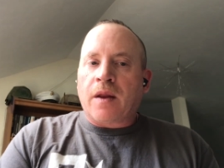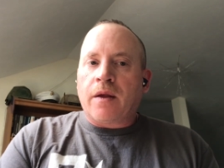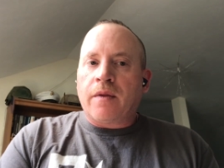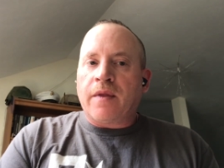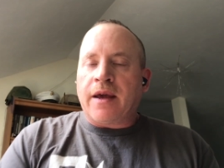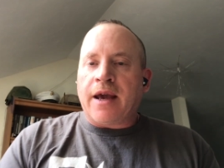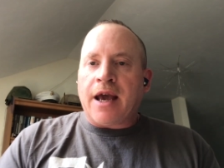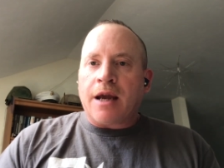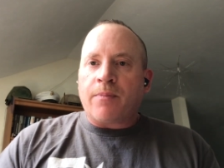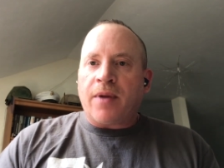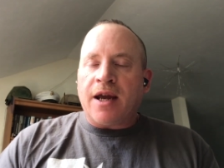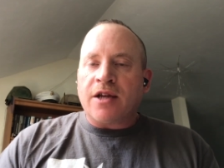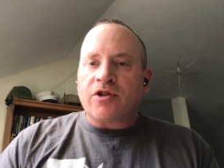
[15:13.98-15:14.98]
the
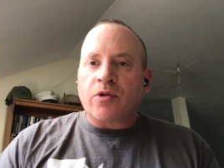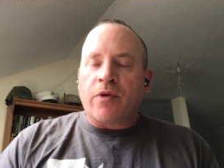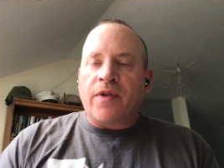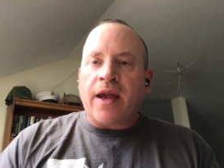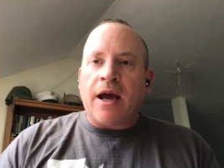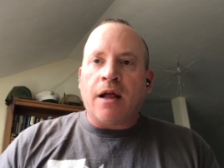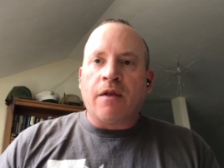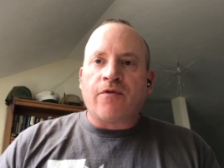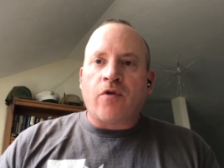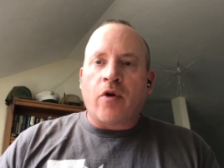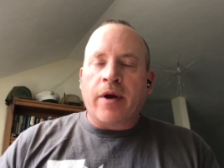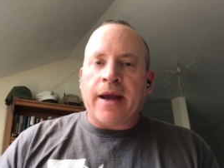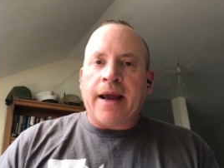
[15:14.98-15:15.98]
Jagdpanzer with the
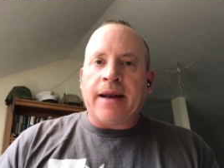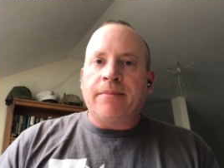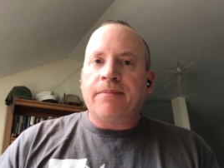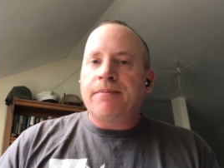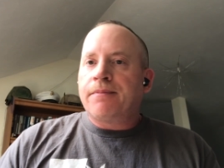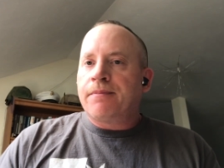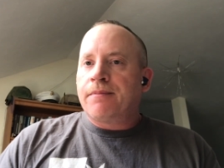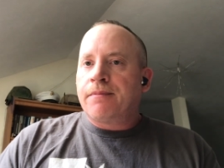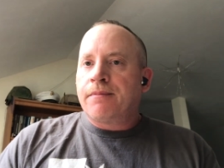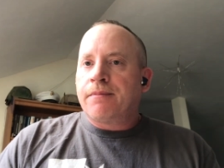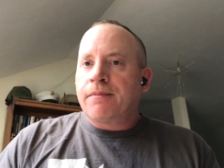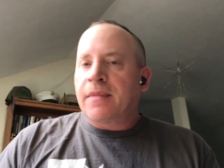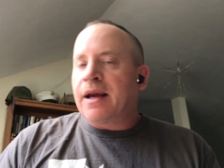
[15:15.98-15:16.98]
L-48
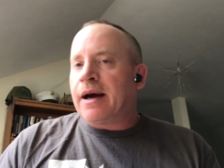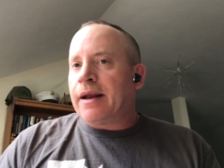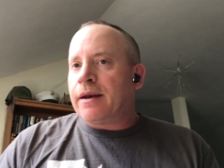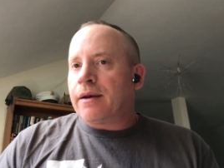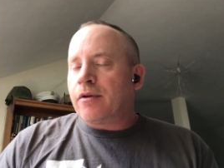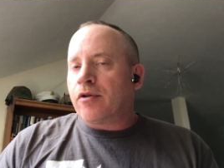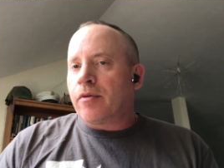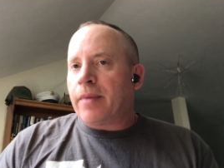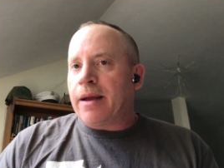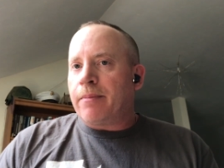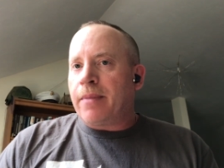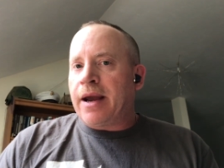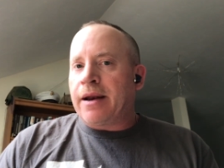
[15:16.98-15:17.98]
gun, or
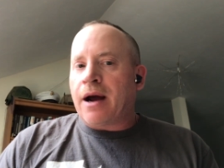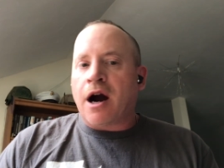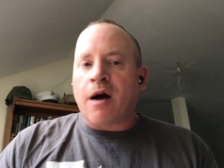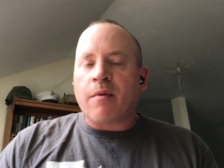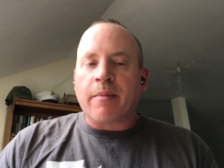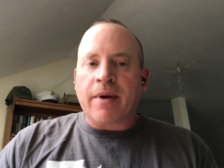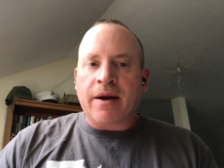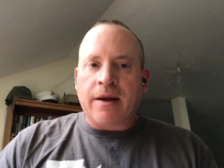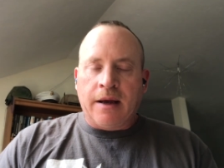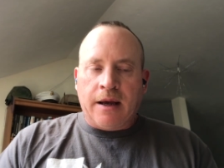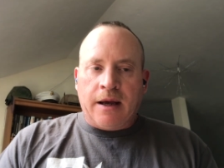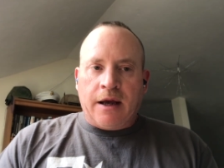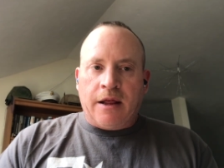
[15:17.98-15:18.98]
main armament.
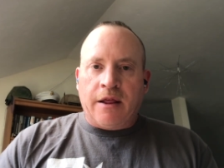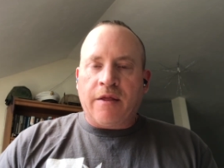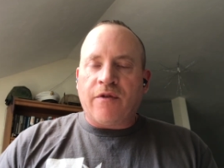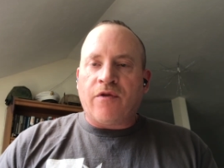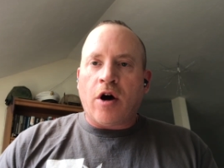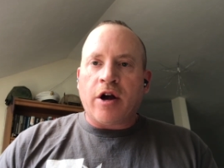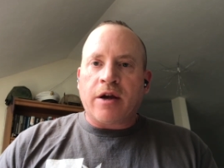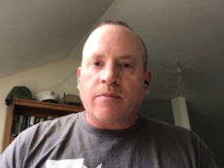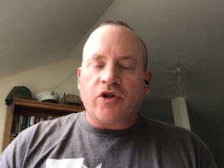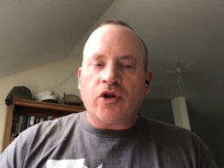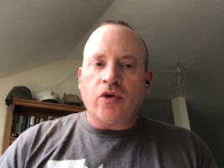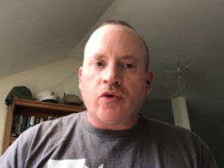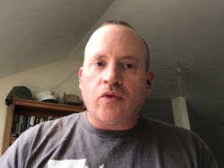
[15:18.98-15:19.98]
And the Volume
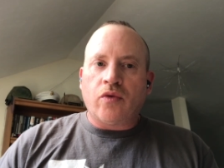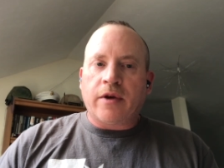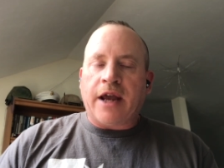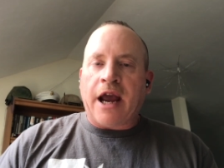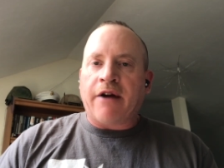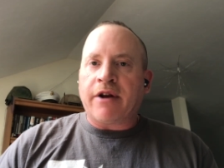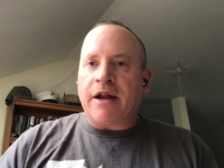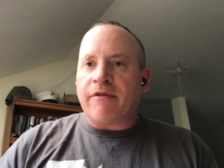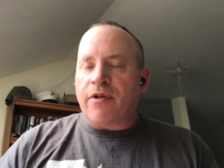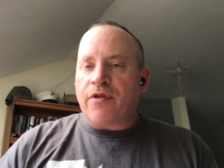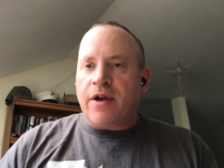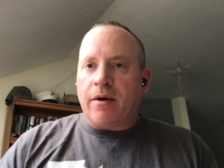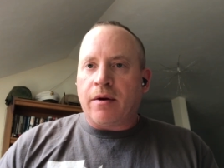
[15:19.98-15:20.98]
2 carried
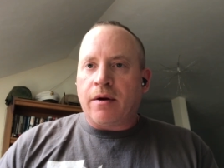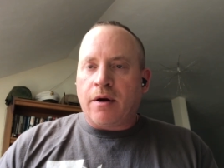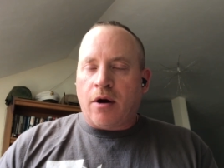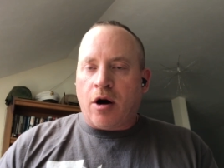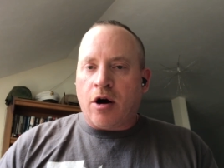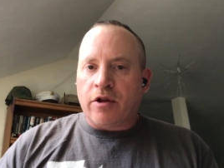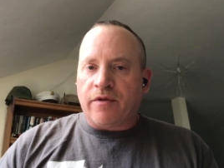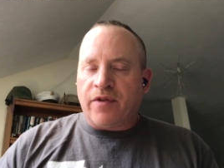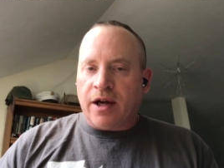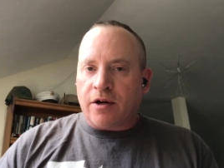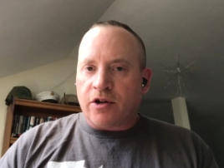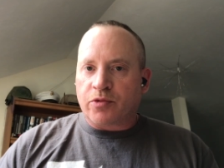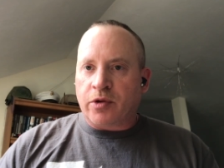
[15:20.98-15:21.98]
everything, all the
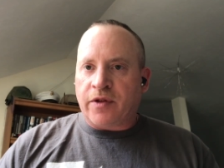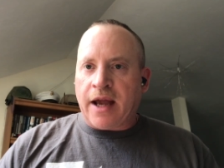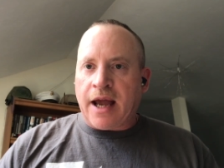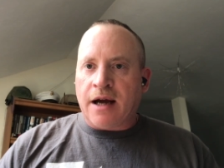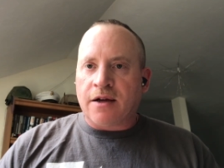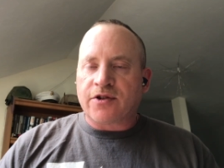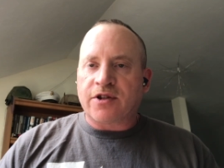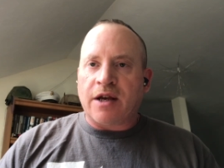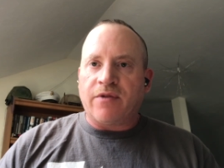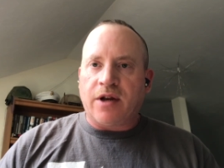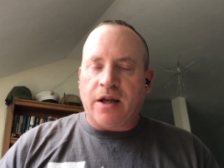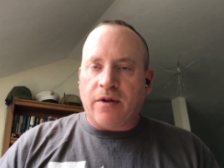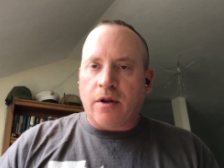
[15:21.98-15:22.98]
vehicles with the
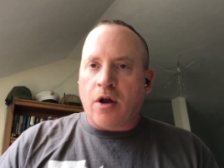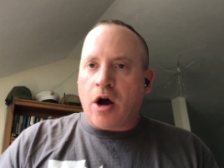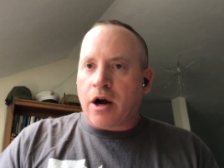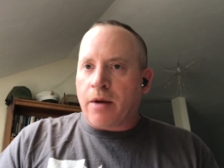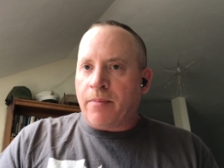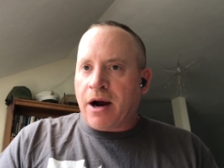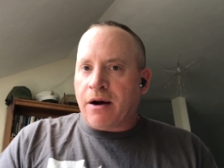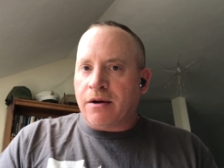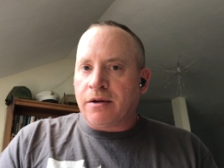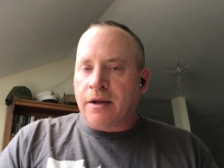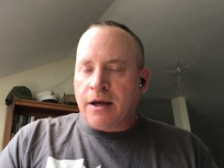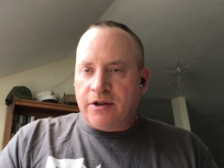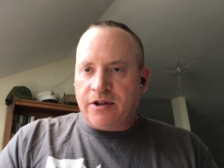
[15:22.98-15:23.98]
L-70, the longer barrel
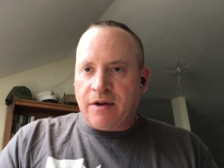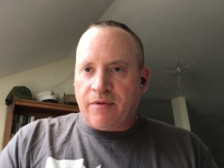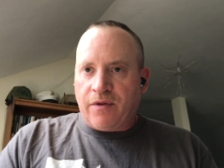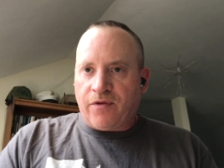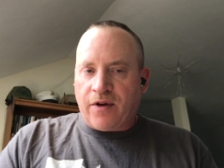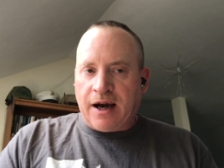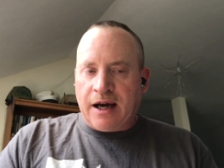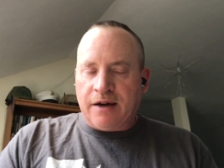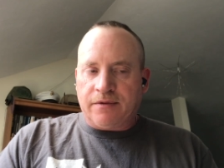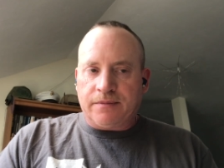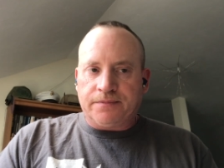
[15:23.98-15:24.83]
75,